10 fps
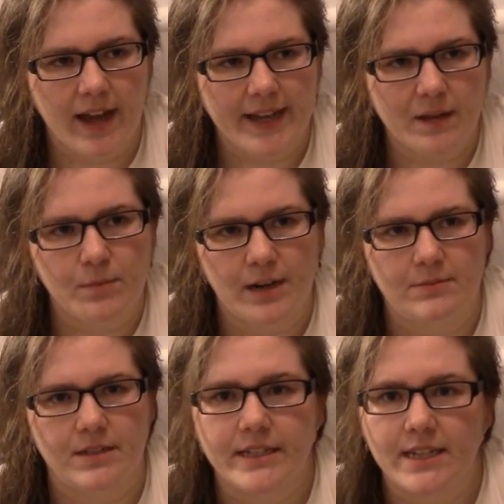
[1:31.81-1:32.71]
I can
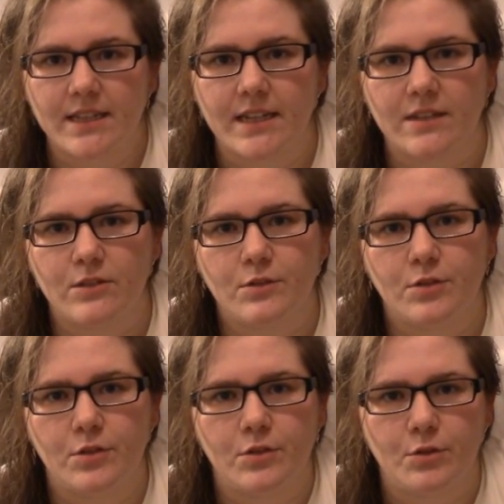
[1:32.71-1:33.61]
probably get like
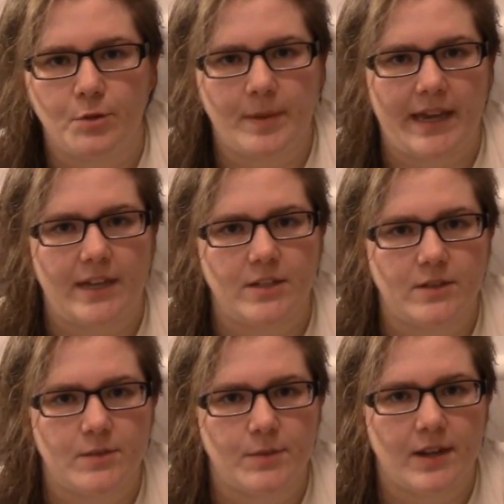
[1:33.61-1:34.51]
2
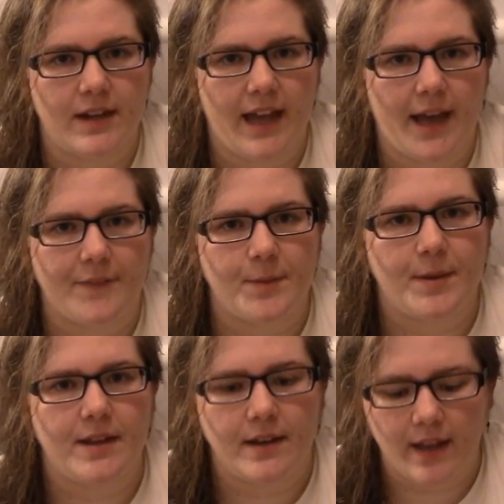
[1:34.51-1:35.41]
pages, 1.5,
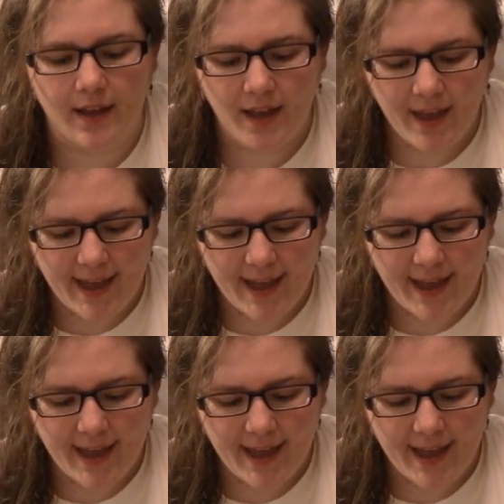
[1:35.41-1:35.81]
depending